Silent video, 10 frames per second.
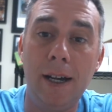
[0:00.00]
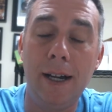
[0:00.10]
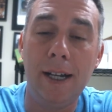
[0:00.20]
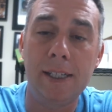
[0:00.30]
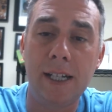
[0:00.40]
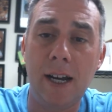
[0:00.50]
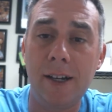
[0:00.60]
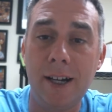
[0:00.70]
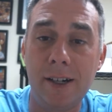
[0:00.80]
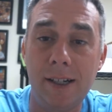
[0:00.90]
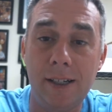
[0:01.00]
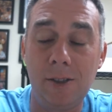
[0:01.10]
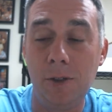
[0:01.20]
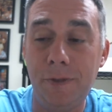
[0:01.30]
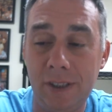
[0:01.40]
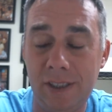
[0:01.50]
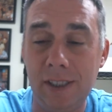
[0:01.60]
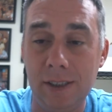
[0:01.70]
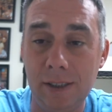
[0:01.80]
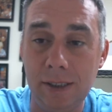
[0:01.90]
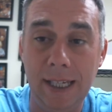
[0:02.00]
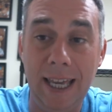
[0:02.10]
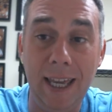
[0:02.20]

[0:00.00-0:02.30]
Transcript: Uh, Card Cutter, I don't know if you're still